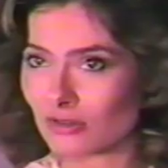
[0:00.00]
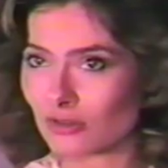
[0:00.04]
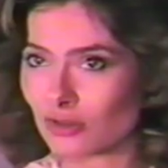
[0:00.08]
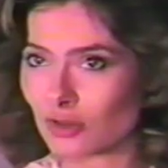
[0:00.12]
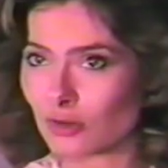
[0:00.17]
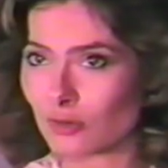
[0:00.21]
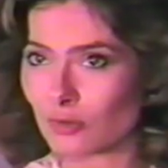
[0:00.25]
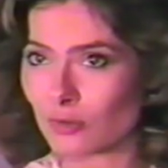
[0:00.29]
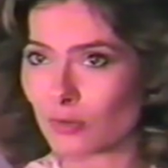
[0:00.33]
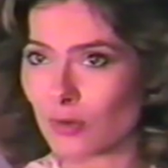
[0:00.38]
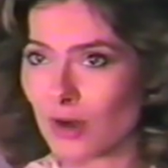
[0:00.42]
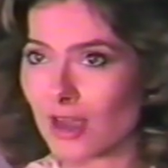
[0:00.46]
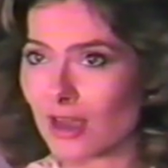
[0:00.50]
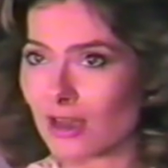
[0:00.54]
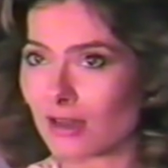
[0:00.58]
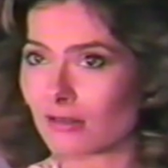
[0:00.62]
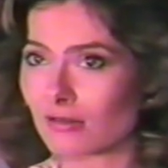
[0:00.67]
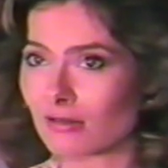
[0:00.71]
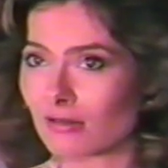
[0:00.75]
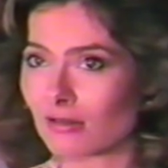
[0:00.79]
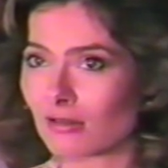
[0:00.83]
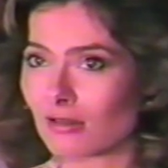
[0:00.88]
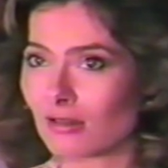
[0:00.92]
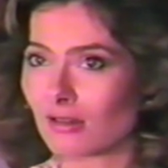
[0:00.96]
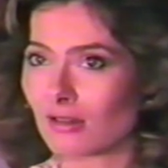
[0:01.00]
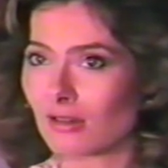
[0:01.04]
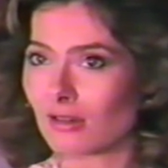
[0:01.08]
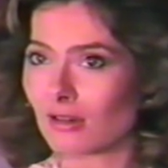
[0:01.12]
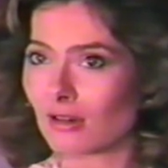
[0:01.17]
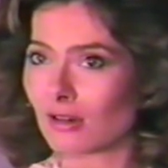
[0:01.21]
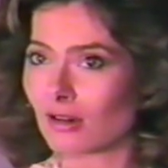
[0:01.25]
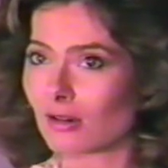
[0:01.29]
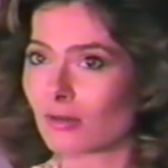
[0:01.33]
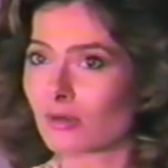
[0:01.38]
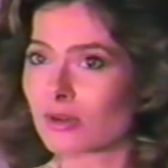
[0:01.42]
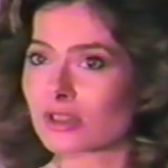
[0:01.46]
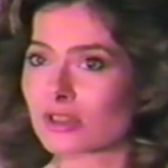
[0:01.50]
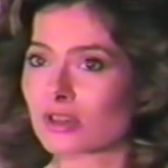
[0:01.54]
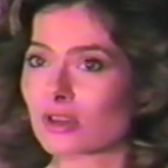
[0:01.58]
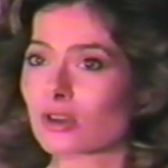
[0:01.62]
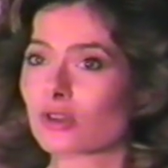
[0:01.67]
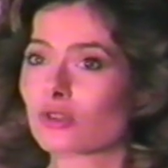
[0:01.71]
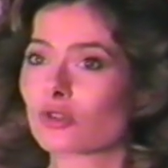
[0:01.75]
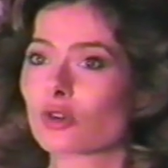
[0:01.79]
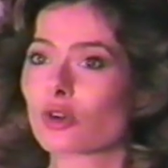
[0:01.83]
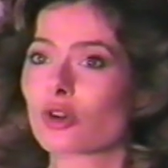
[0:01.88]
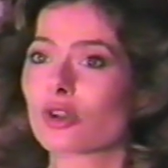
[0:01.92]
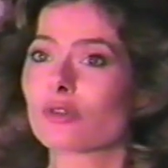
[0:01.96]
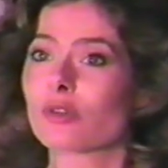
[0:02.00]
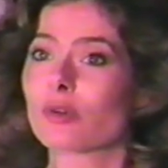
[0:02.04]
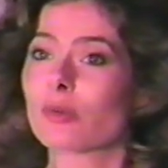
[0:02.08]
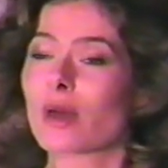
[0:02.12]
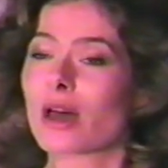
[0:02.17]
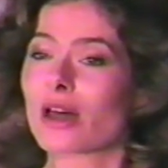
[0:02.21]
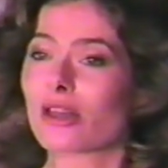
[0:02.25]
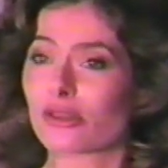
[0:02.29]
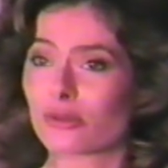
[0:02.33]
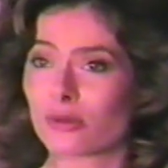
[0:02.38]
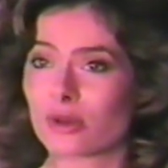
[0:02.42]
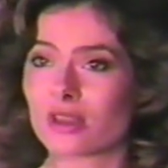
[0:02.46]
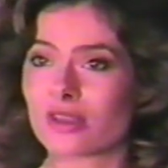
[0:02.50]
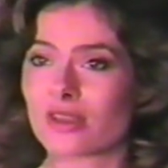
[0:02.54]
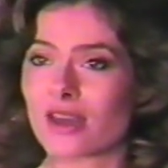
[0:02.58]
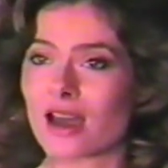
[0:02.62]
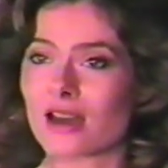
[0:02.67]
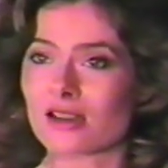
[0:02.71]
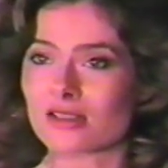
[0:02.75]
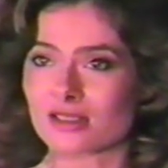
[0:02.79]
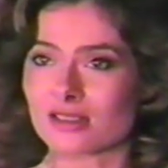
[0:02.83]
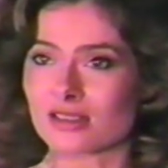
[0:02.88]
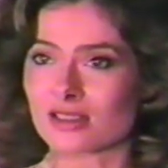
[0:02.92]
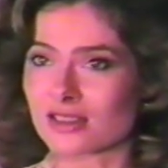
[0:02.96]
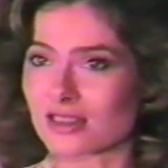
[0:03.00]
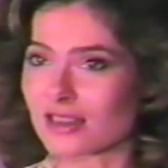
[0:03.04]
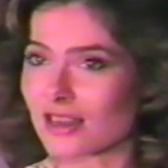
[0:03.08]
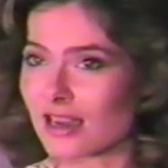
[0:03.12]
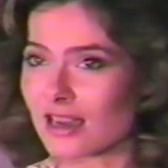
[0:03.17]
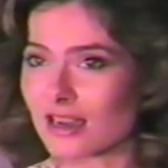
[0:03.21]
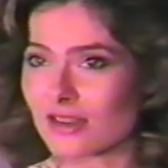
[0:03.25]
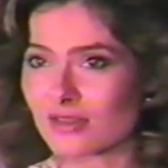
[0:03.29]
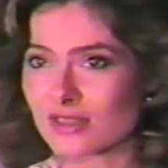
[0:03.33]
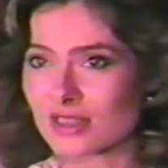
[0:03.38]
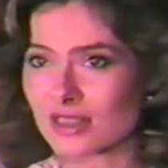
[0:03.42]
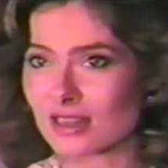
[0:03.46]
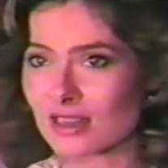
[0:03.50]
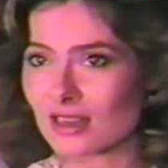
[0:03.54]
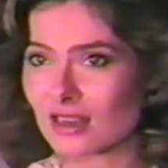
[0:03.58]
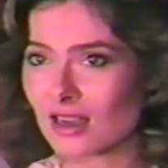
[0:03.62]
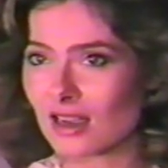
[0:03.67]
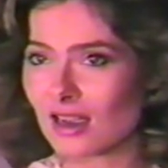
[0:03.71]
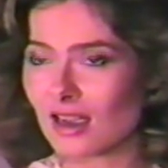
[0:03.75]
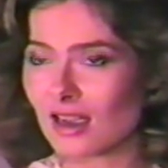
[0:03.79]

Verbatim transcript: She ran, or was in control of about three thousand slaves,